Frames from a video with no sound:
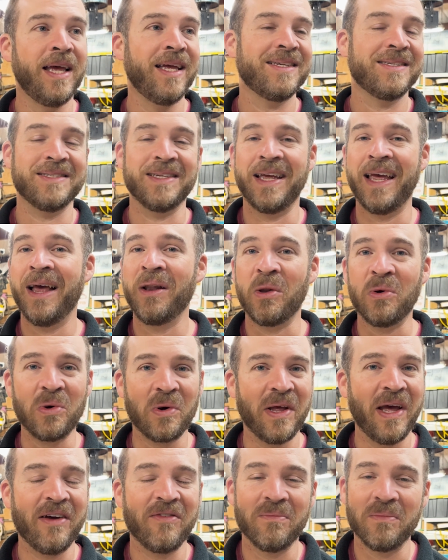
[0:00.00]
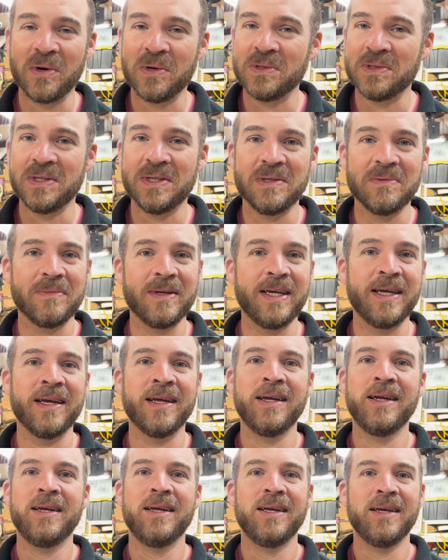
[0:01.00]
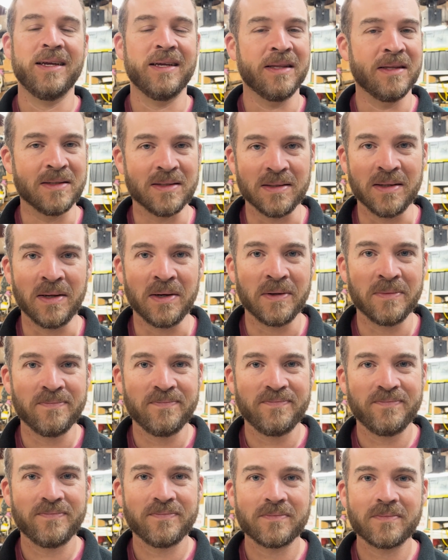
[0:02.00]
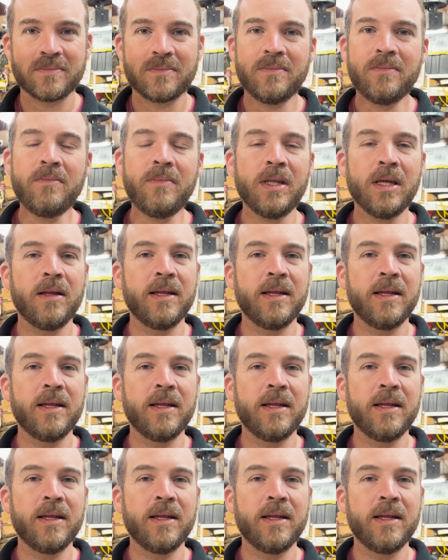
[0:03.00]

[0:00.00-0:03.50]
say, Lord, have mercy to me, the sinner.